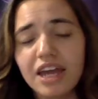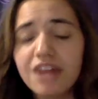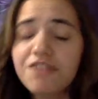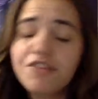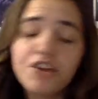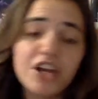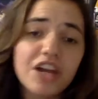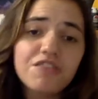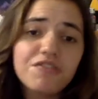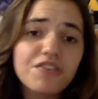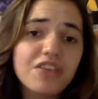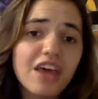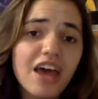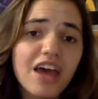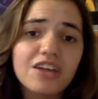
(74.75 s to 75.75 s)
And if you're here for
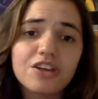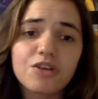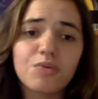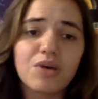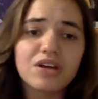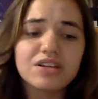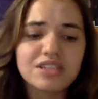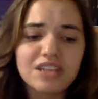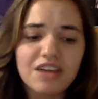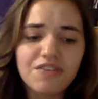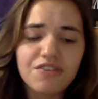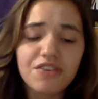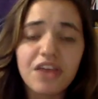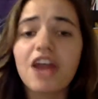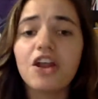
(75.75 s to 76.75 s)
that and you're wanting to stay
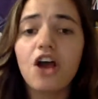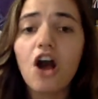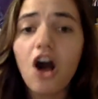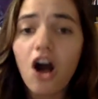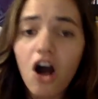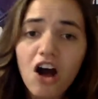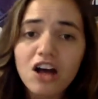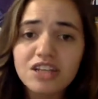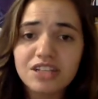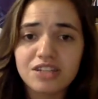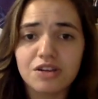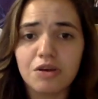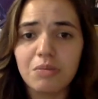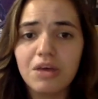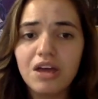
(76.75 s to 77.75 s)
for that,
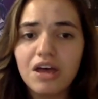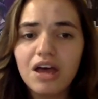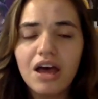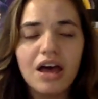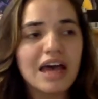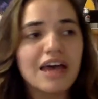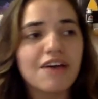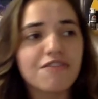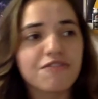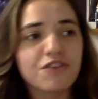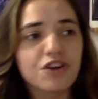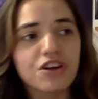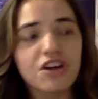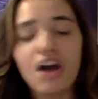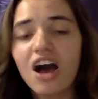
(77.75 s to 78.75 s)
awesome. If
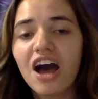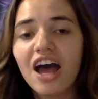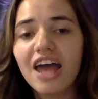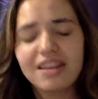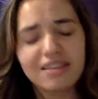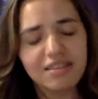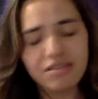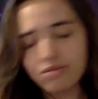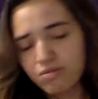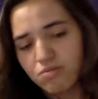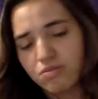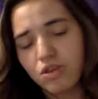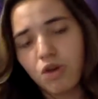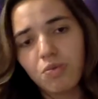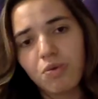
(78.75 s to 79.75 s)
you're not,
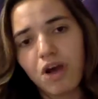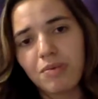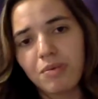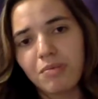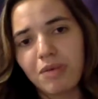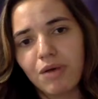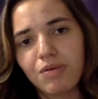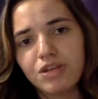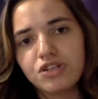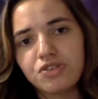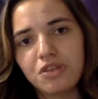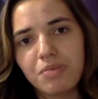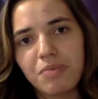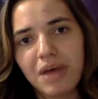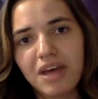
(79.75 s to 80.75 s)
no problem. I wish
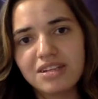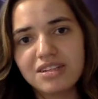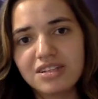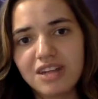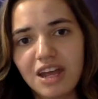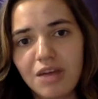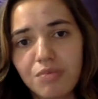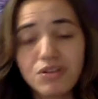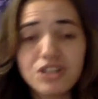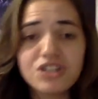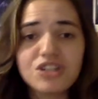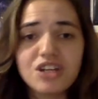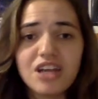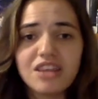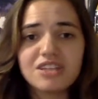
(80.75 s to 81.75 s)
you the best and I
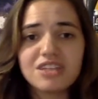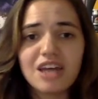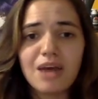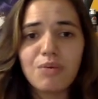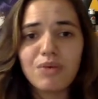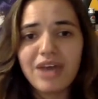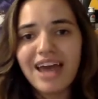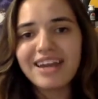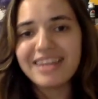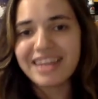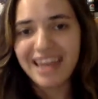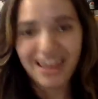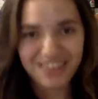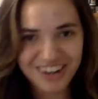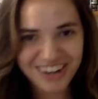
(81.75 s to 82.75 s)
appreciate the time we had
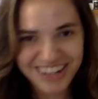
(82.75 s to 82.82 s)
together.